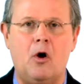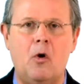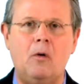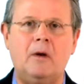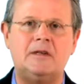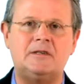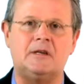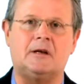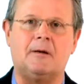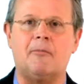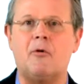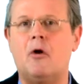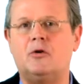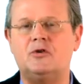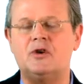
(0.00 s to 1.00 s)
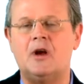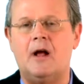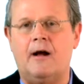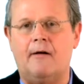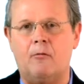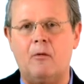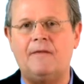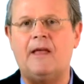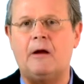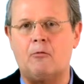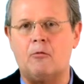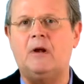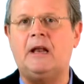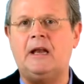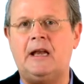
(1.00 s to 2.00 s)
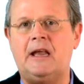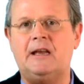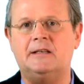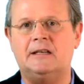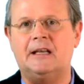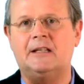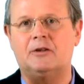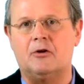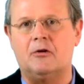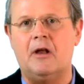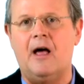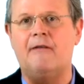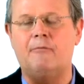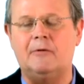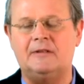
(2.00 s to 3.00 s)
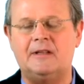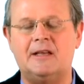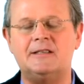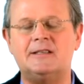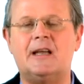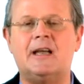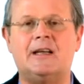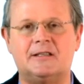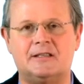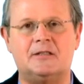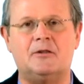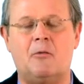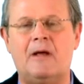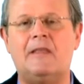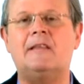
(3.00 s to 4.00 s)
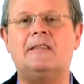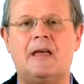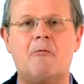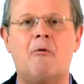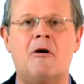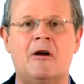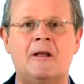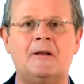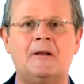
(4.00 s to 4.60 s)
holistic approach of what they really need to get their life what they say is the way that they want